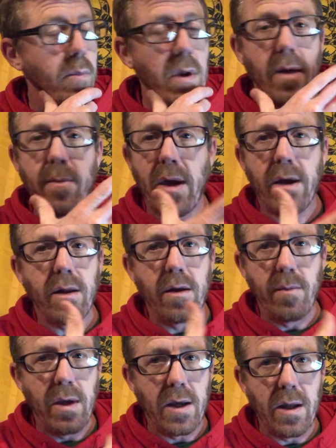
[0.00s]
but I'm not going
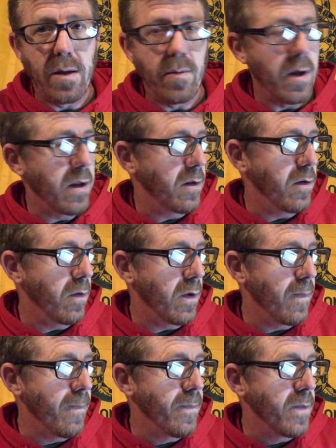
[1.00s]
to make anybody do
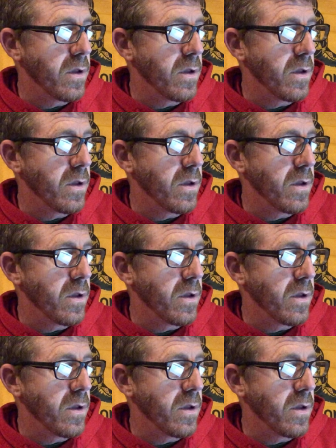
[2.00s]
it.